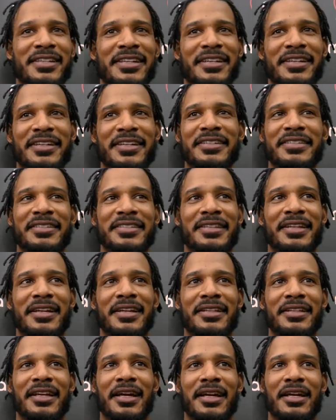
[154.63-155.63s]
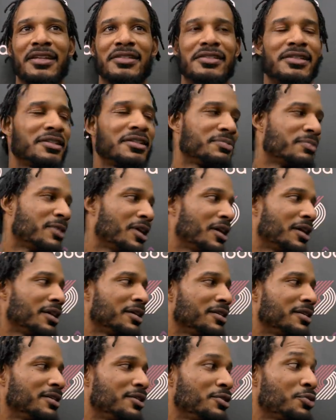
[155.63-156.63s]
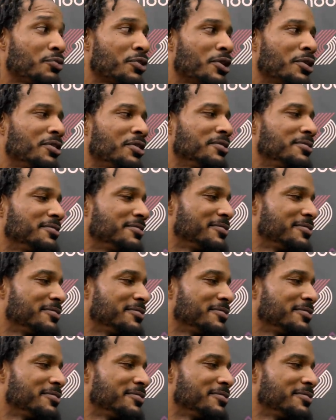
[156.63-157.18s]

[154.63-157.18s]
I guess that's my new role.